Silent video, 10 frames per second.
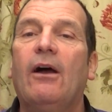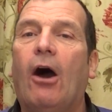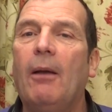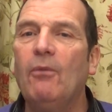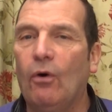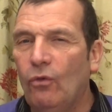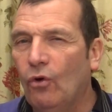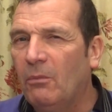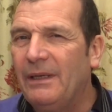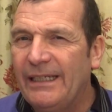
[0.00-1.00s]
I'm not
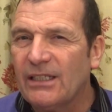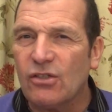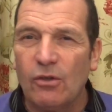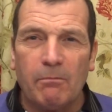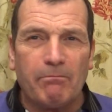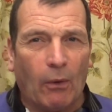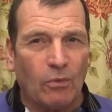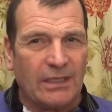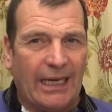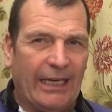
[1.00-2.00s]
normally into
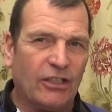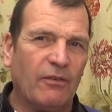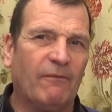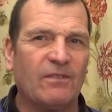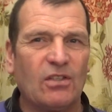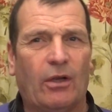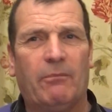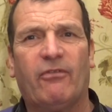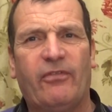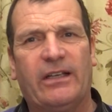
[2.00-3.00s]
bolt action
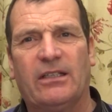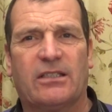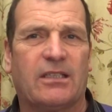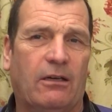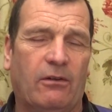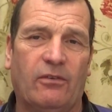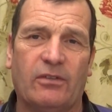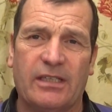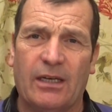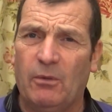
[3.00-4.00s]
type figures, so
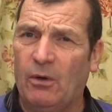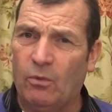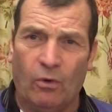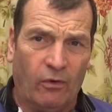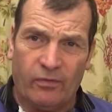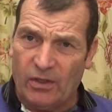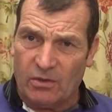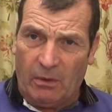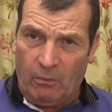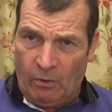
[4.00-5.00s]
Second World War, First
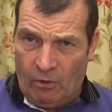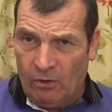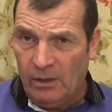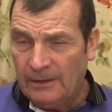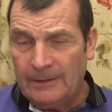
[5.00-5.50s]
World War,